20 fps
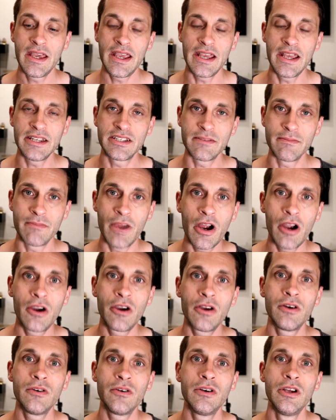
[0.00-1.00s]
And
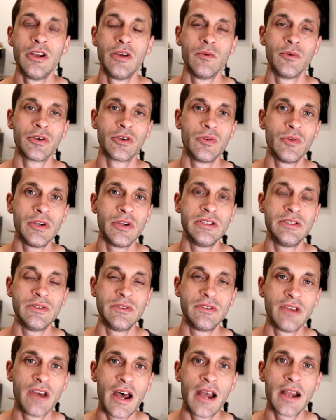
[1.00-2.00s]
tomorrow, we're going to
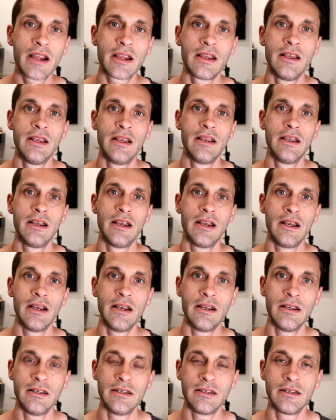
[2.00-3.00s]
talk
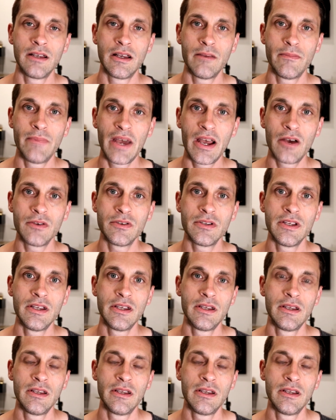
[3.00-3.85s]
about